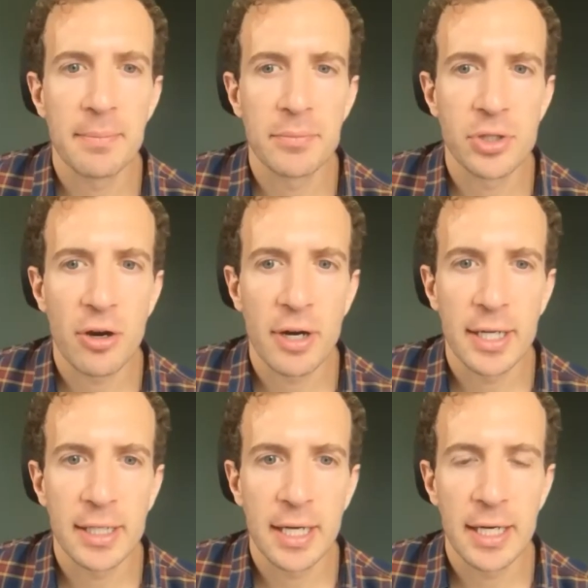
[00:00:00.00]

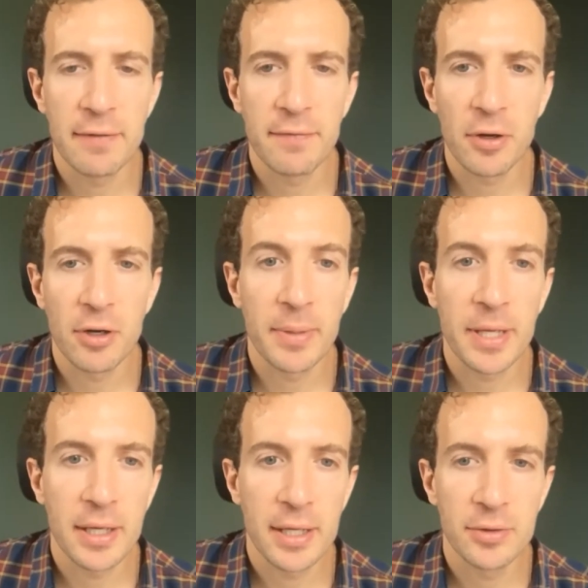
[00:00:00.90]
sorry, and he followed up.
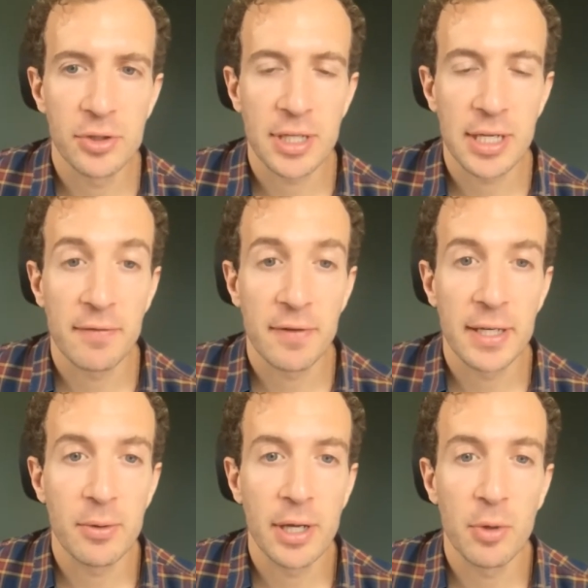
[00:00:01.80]
He just
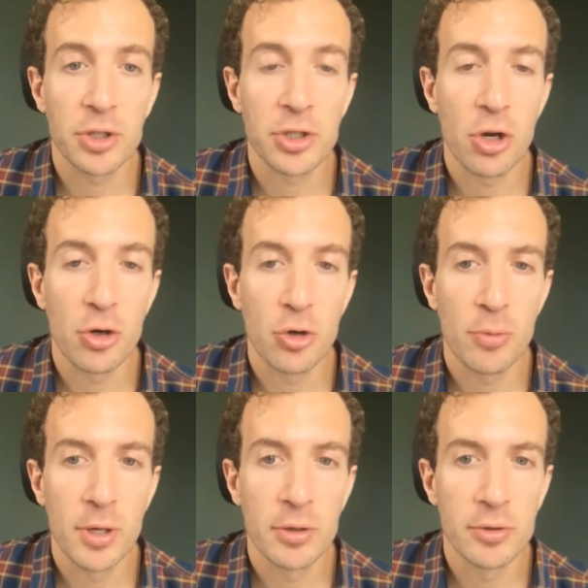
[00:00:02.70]
clarified he wasn't on
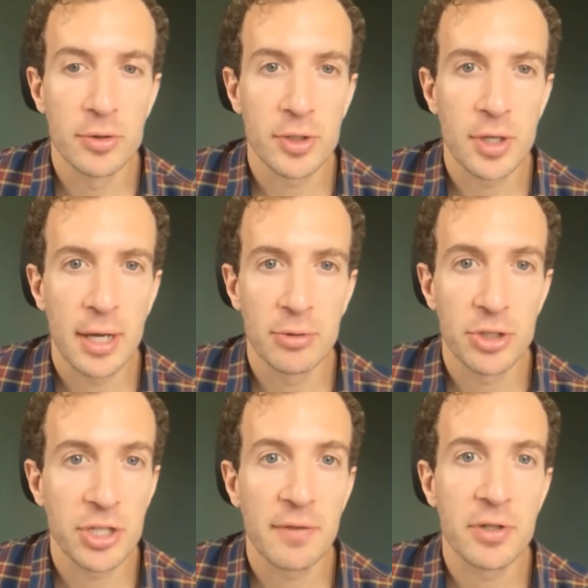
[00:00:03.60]
hormones. It was
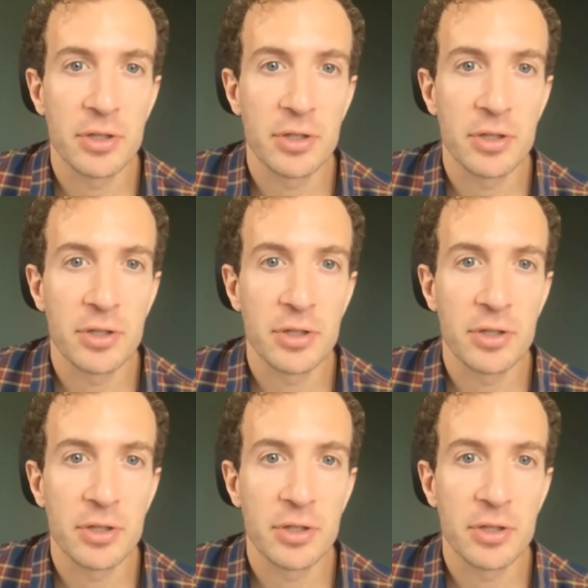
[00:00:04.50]
just after